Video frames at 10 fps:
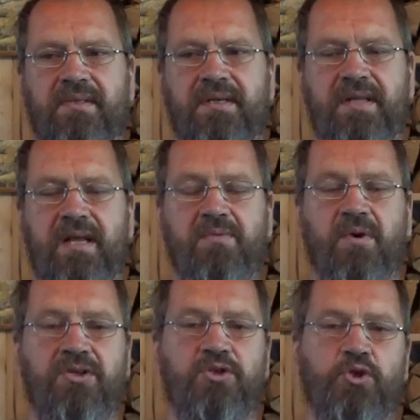And then he
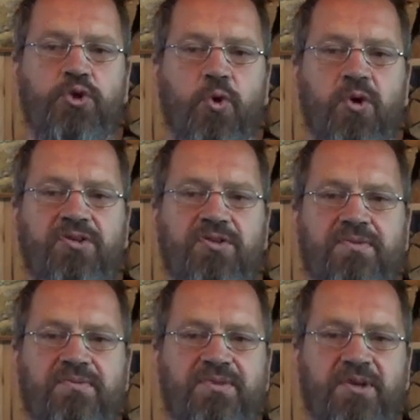wanted to talk
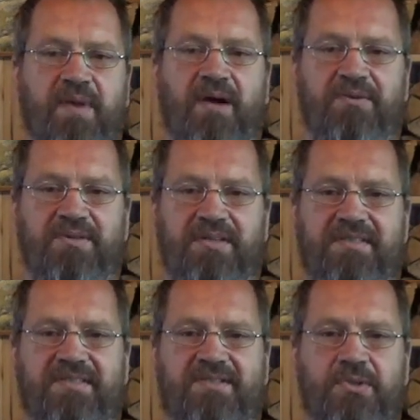about
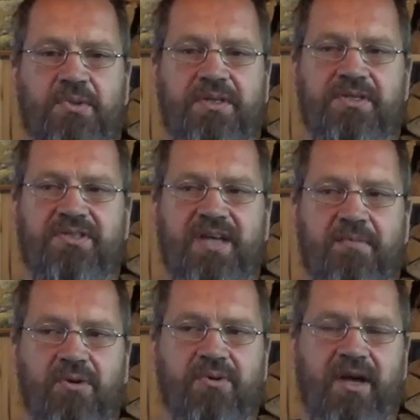this to his
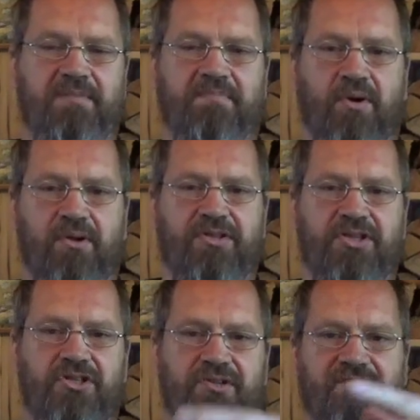Democrat
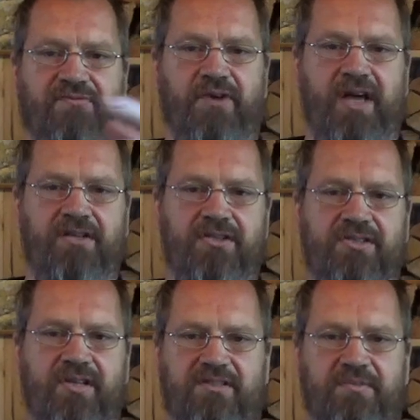politician
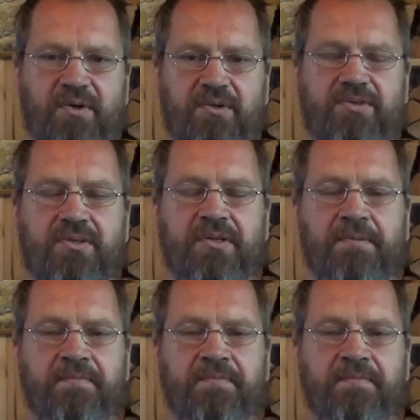friends, I suppose.